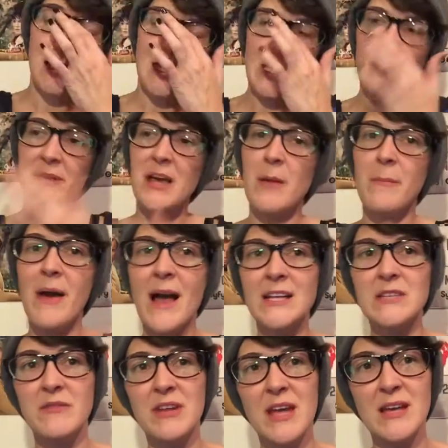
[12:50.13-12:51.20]
Then we cut back
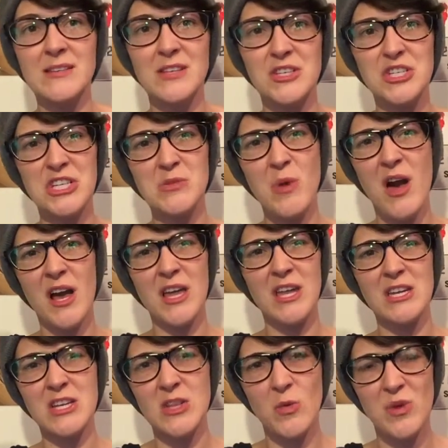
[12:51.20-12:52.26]
to Vanessa. She's walking
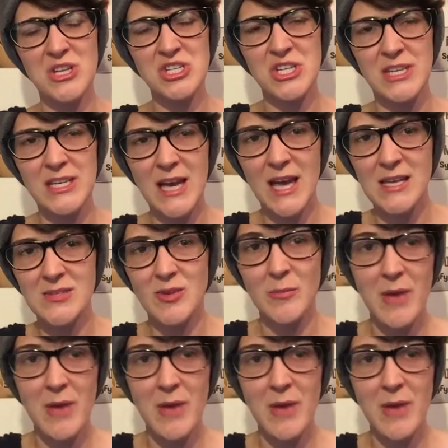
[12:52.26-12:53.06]
into the witchy castle.